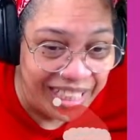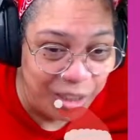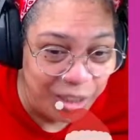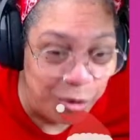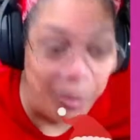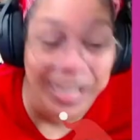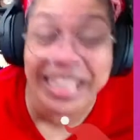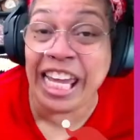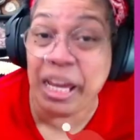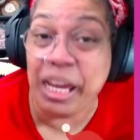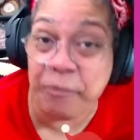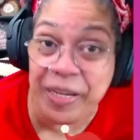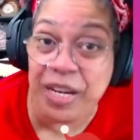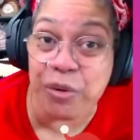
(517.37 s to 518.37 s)
We
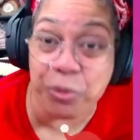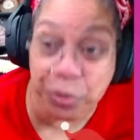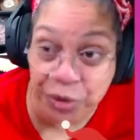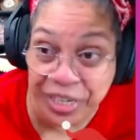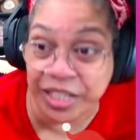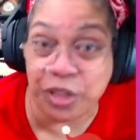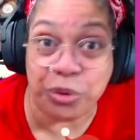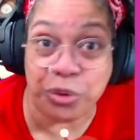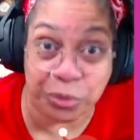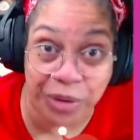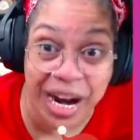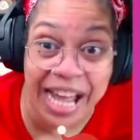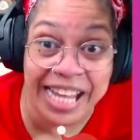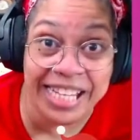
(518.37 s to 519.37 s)
keeping it real,
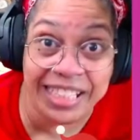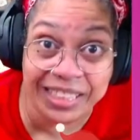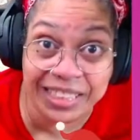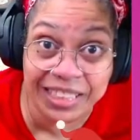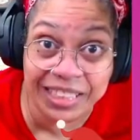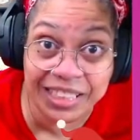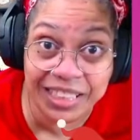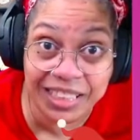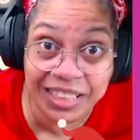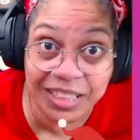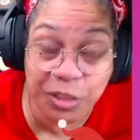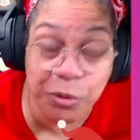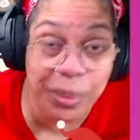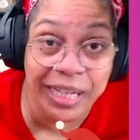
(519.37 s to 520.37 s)
right?
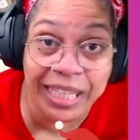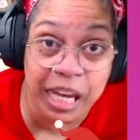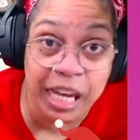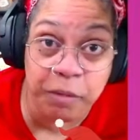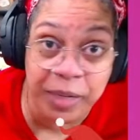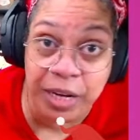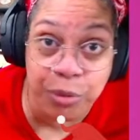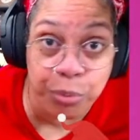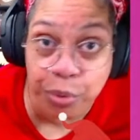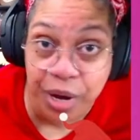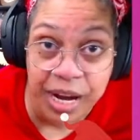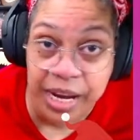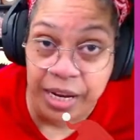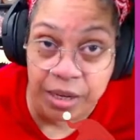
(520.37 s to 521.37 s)
We keeping it
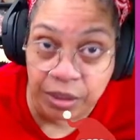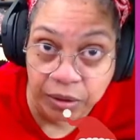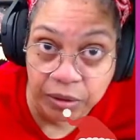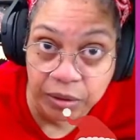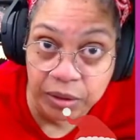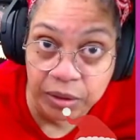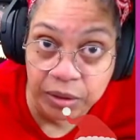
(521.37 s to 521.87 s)
real.